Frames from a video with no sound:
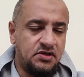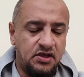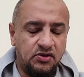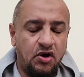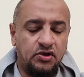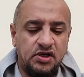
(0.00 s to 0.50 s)

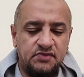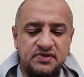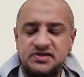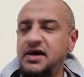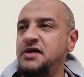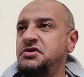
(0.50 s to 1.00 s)
and honored
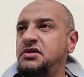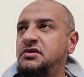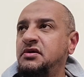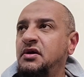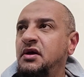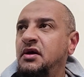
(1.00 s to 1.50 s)
masajid,
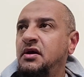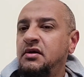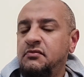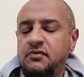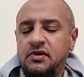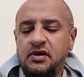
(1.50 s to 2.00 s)

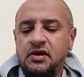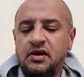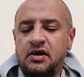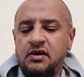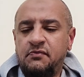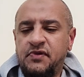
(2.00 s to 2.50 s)

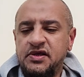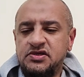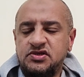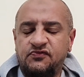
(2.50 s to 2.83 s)
places